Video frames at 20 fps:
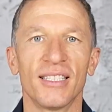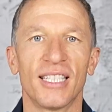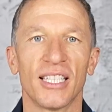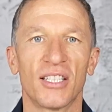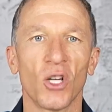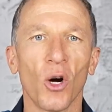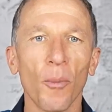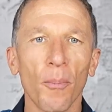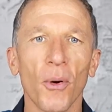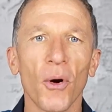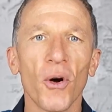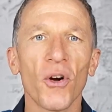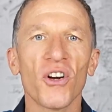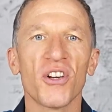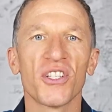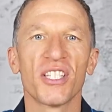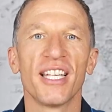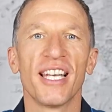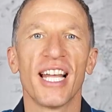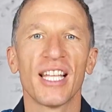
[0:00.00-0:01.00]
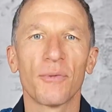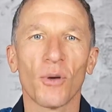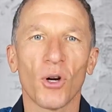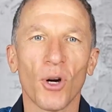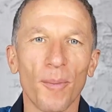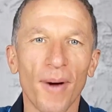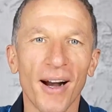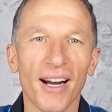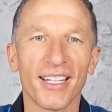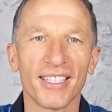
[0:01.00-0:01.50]
The top earners in network
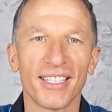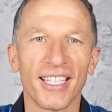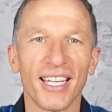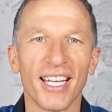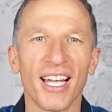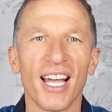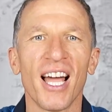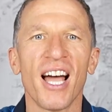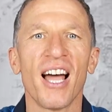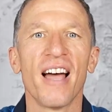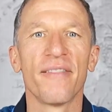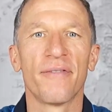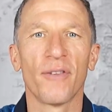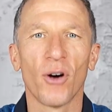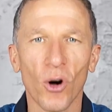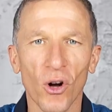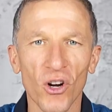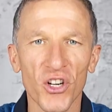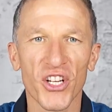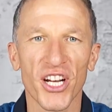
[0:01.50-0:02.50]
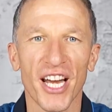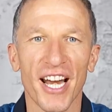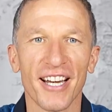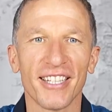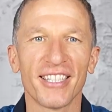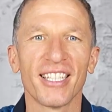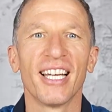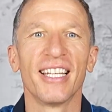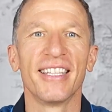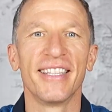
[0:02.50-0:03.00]
marketing have all
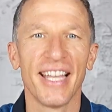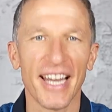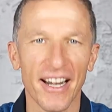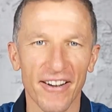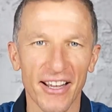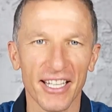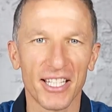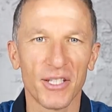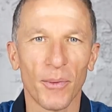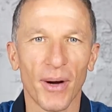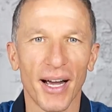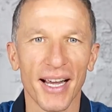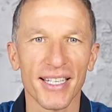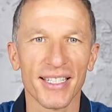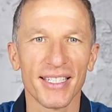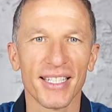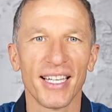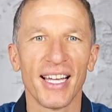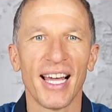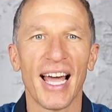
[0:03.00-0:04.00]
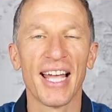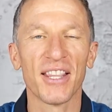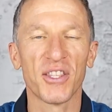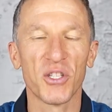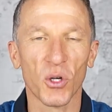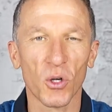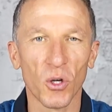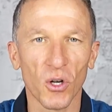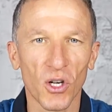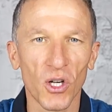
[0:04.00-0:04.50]
shared their advice. And
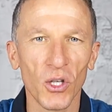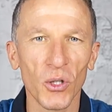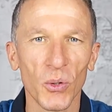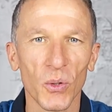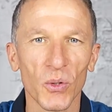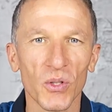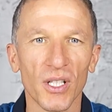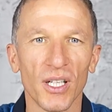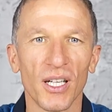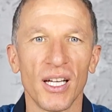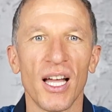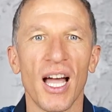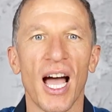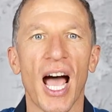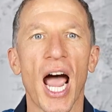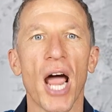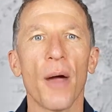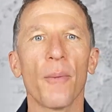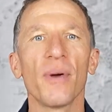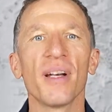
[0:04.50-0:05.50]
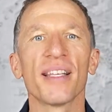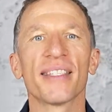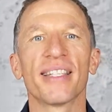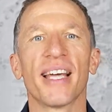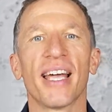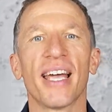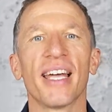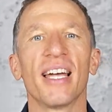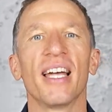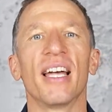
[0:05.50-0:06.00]
to conclude, I will
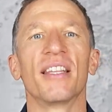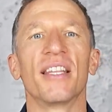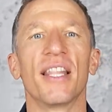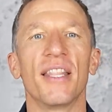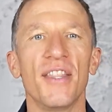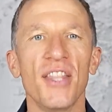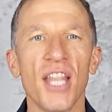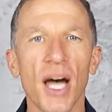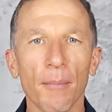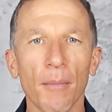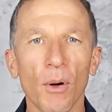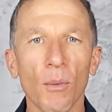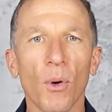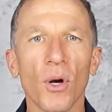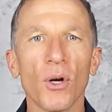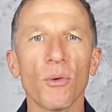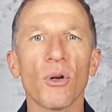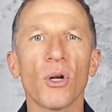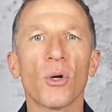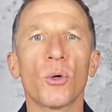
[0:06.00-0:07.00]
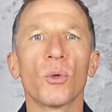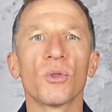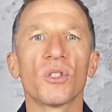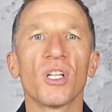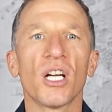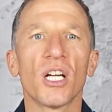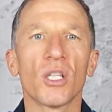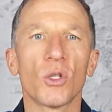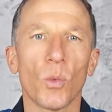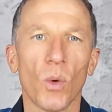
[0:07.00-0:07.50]
say the number one
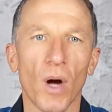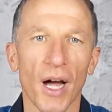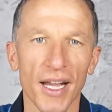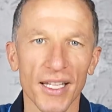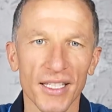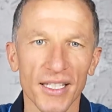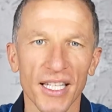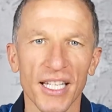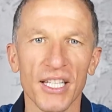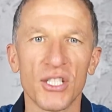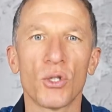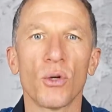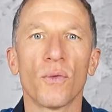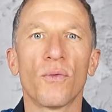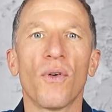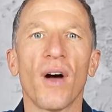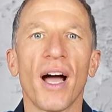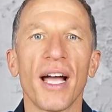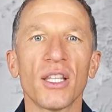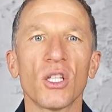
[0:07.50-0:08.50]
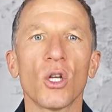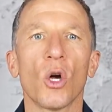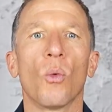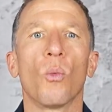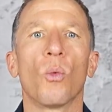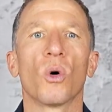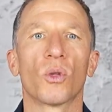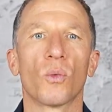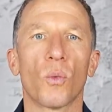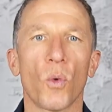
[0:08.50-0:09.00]
recruiting advice is to find
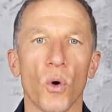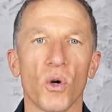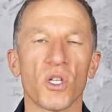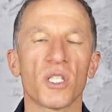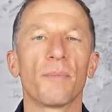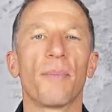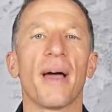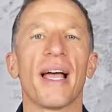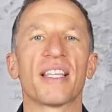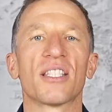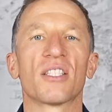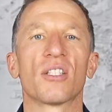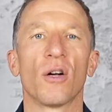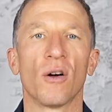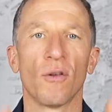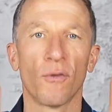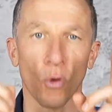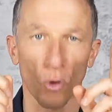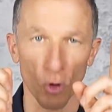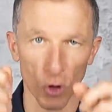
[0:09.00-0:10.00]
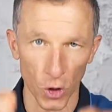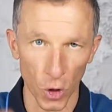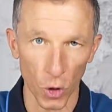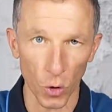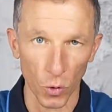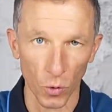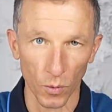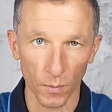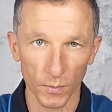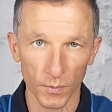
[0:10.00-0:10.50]
what works best for
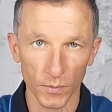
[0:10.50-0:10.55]
you.